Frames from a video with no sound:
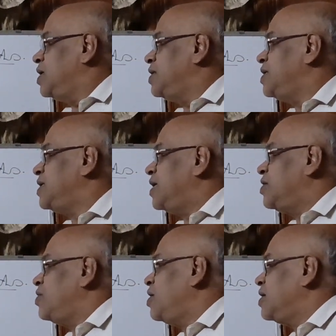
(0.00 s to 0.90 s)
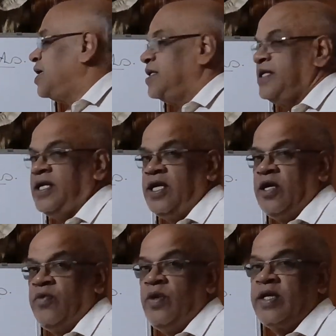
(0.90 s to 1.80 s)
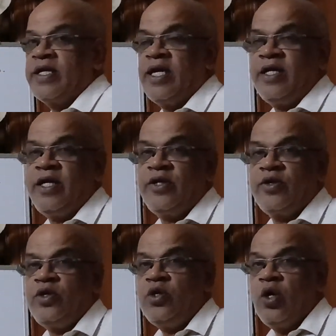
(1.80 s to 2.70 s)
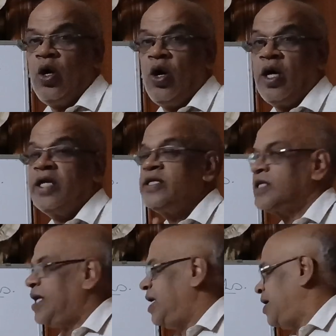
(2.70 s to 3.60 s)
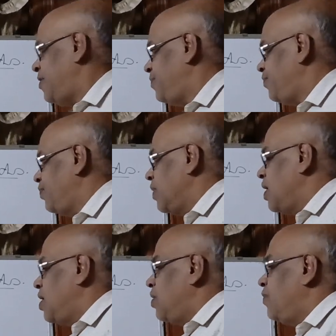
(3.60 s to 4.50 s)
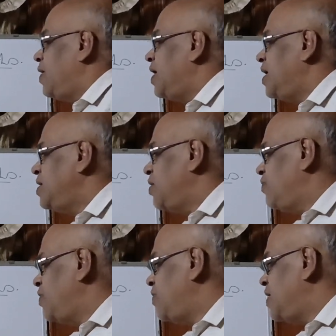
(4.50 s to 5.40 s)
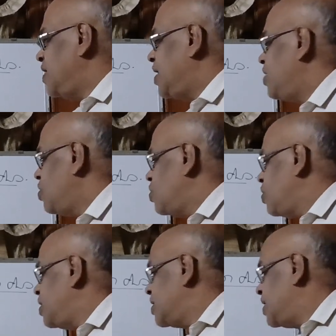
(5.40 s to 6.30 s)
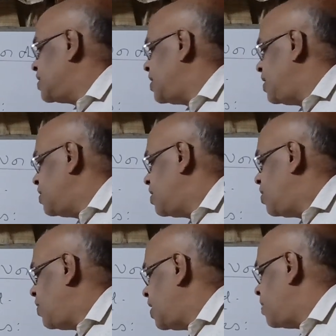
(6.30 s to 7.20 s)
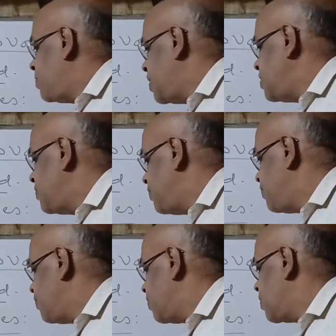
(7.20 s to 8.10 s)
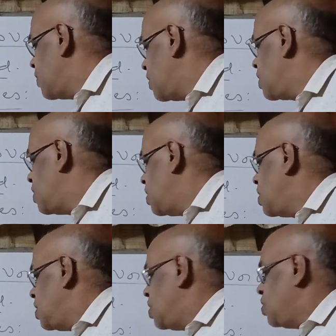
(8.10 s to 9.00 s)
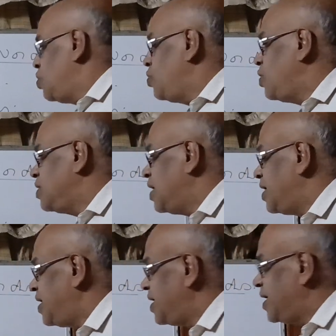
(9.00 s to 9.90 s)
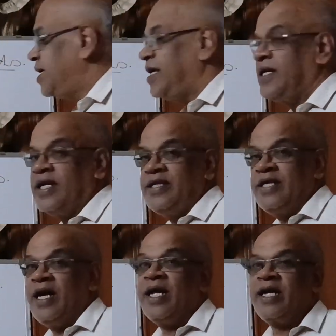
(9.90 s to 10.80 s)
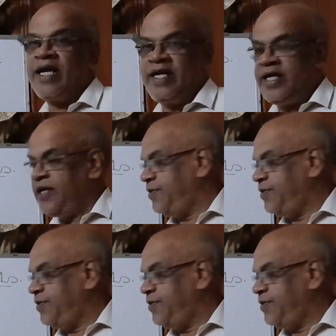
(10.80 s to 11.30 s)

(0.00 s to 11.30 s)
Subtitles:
This ethanoic acid will turn into orange color. Whereas when you take hydrochloric acid, what happens? Universal indicator turns red.